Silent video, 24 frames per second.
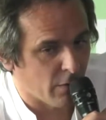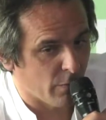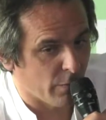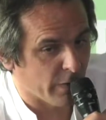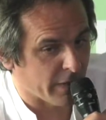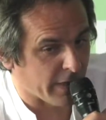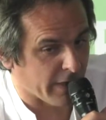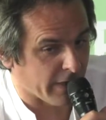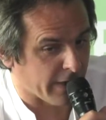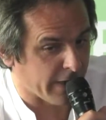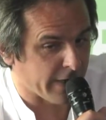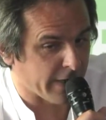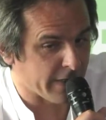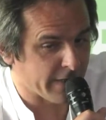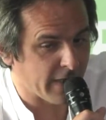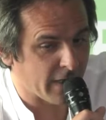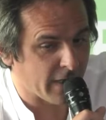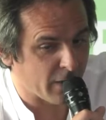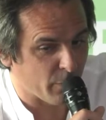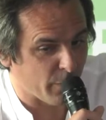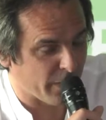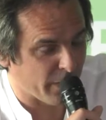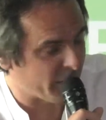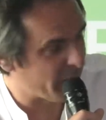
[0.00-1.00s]
We can hear
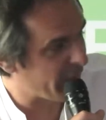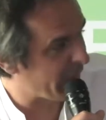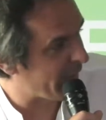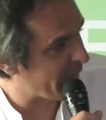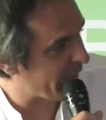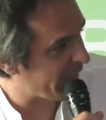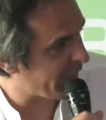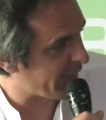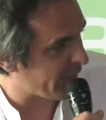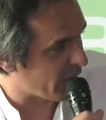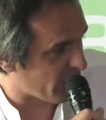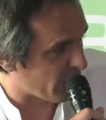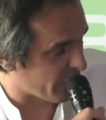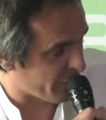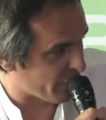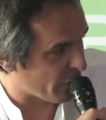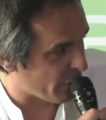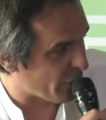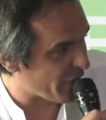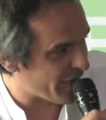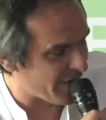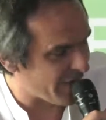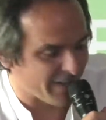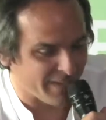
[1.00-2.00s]
that when we hear
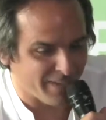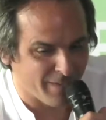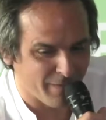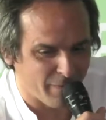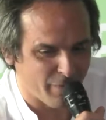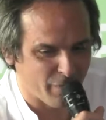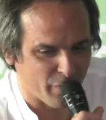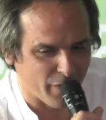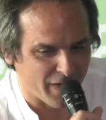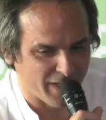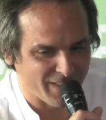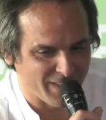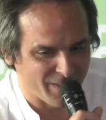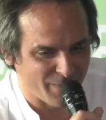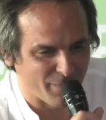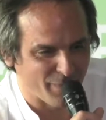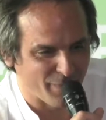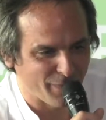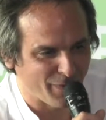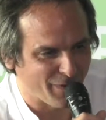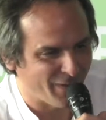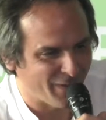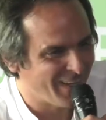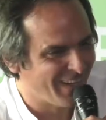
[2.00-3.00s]
Euphoria, for
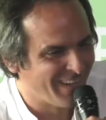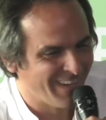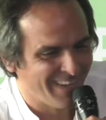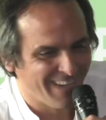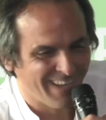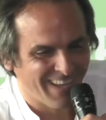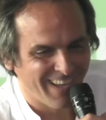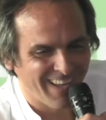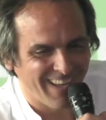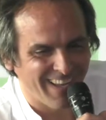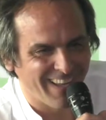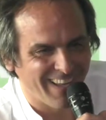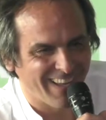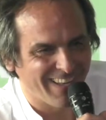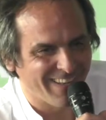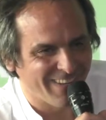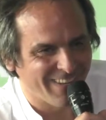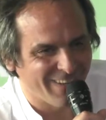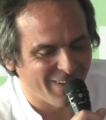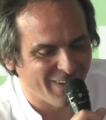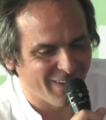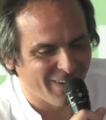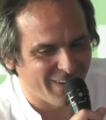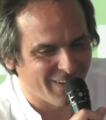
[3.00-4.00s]
example,
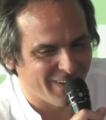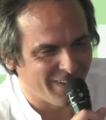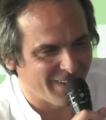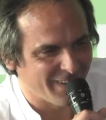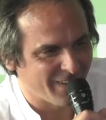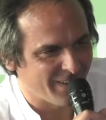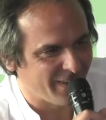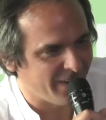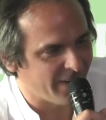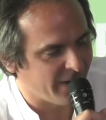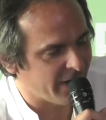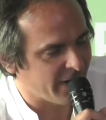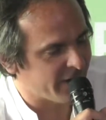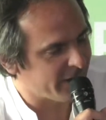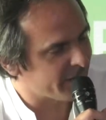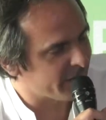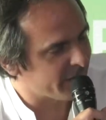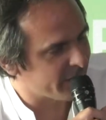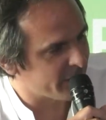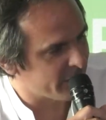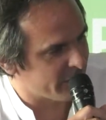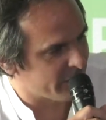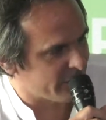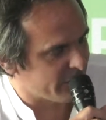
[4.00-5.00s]
and
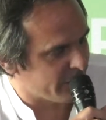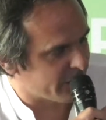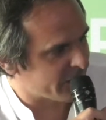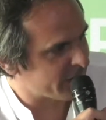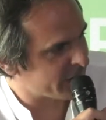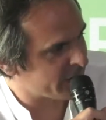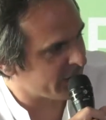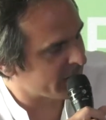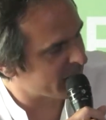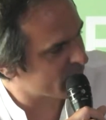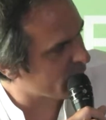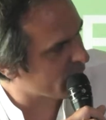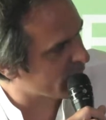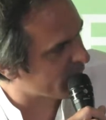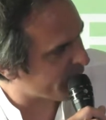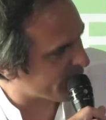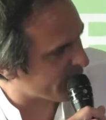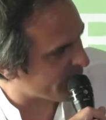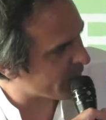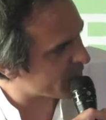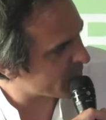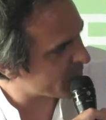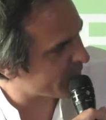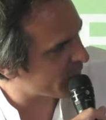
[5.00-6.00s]
it's good
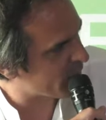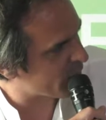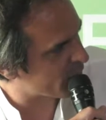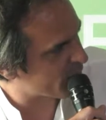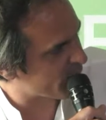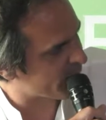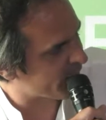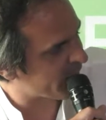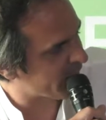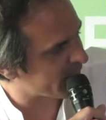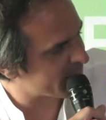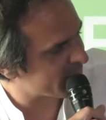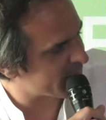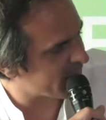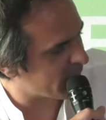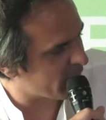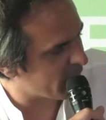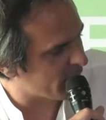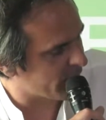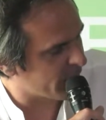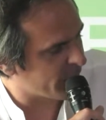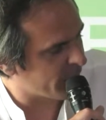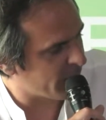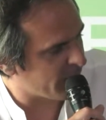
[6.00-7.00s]
for us because we can say,
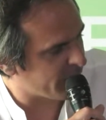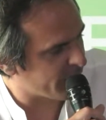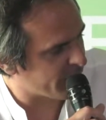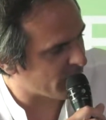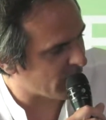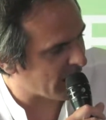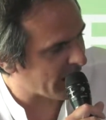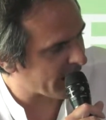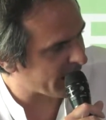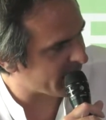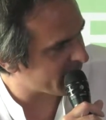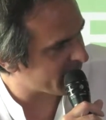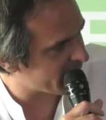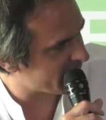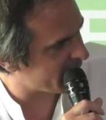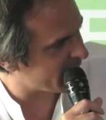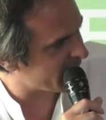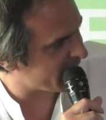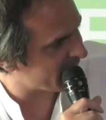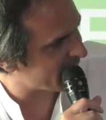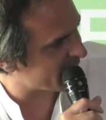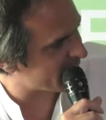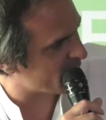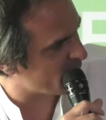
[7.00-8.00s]
look, if you like
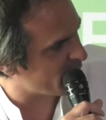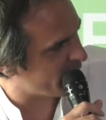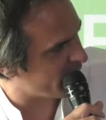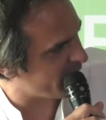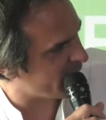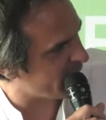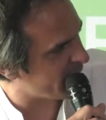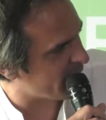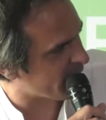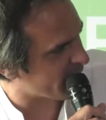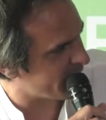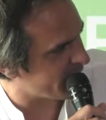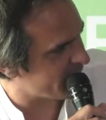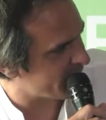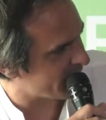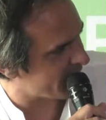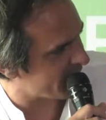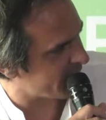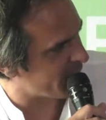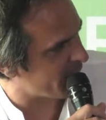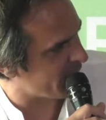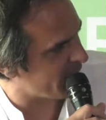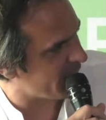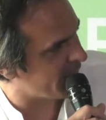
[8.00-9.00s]
this movie or this
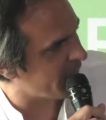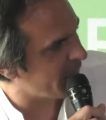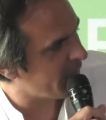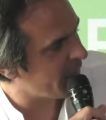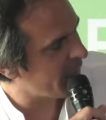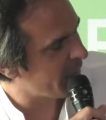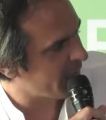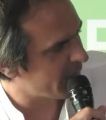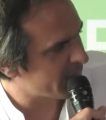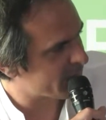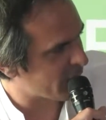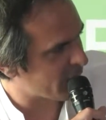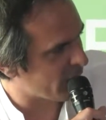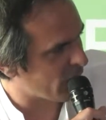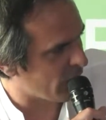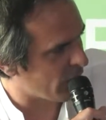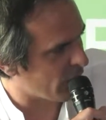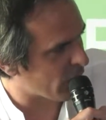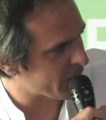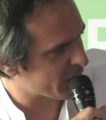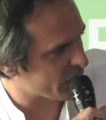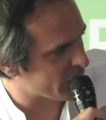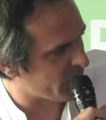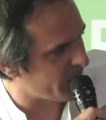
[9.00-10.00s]
series, it's
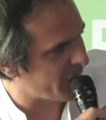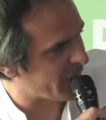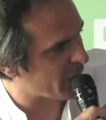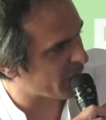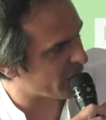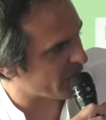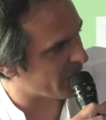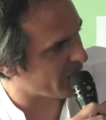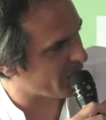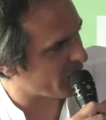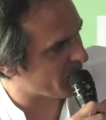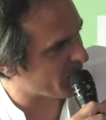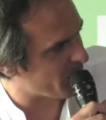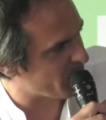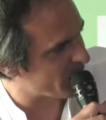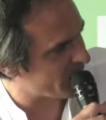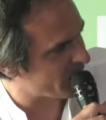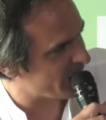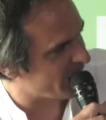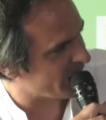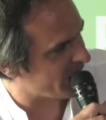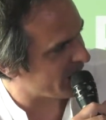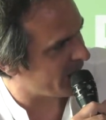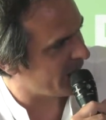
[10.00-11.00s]
also because of the
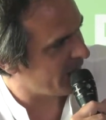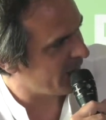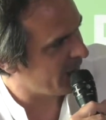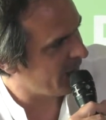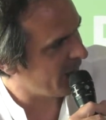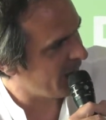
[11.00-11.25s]
music,